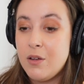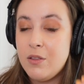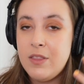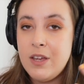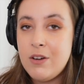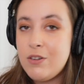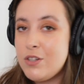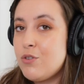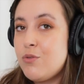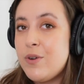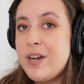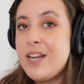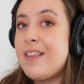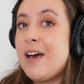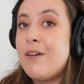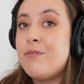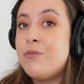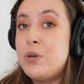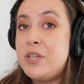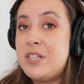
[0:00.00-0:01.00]
There is already
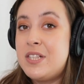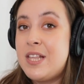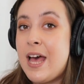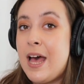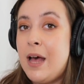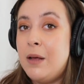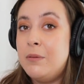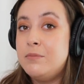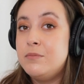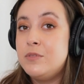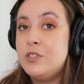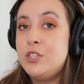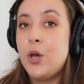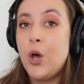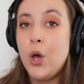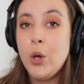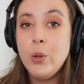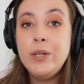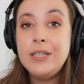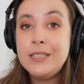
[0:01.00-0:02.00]
that voice there. So
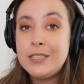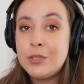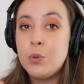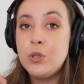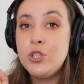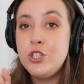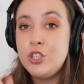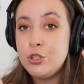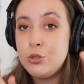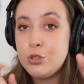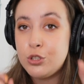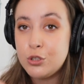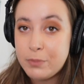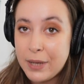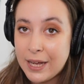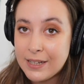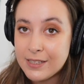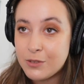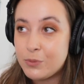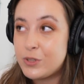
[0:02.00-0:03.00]
hone into what you do
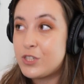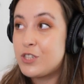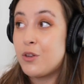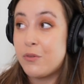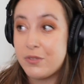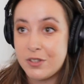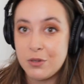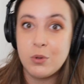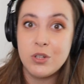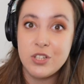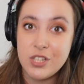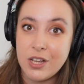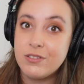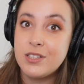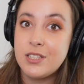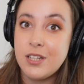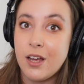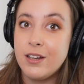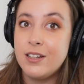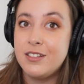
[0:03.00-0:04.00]
best, which is obviously what
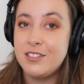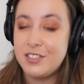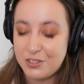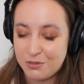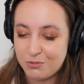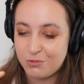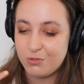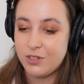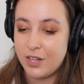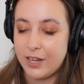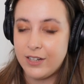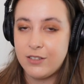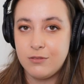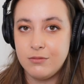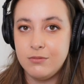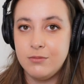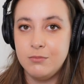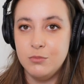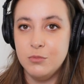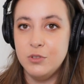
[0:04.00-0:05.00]
Jeff's done, and he's like
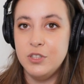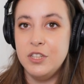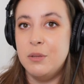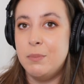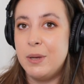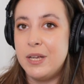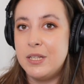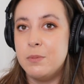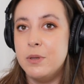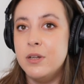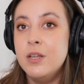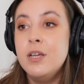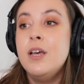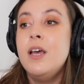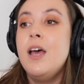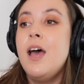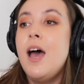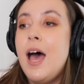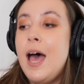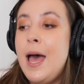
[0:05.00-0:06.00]
in the basement.
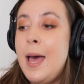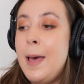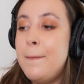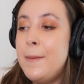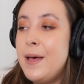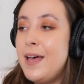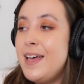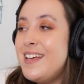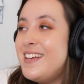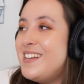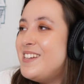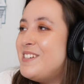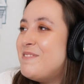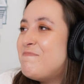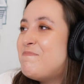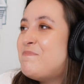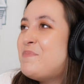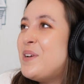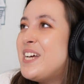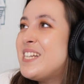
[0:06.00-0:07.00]

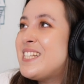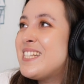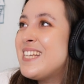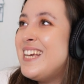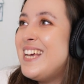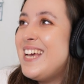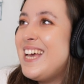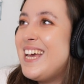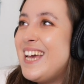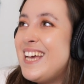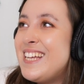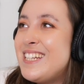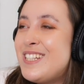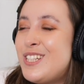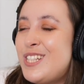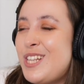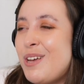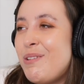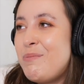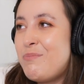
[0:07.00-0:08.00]
But it's
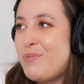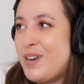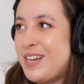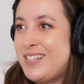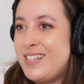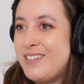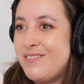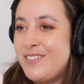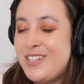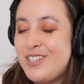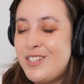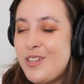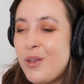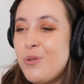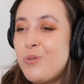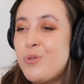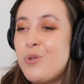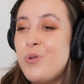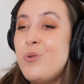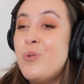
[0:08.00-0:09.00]
so impressive. It's
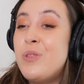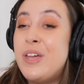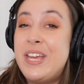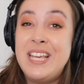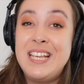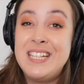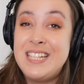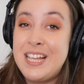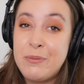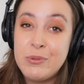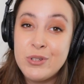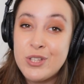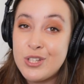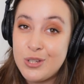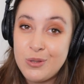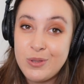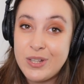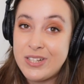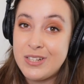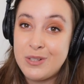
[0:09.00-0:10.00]
so cool that he's able to
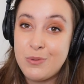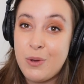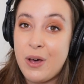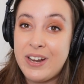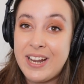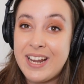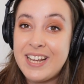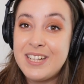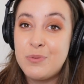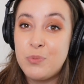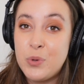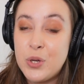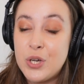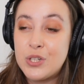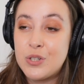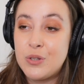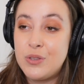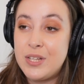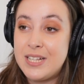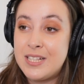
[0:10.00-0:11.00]
do this as well, and that he's
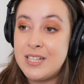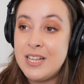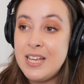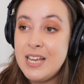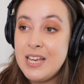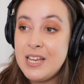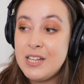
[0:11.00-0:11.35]
worked on this.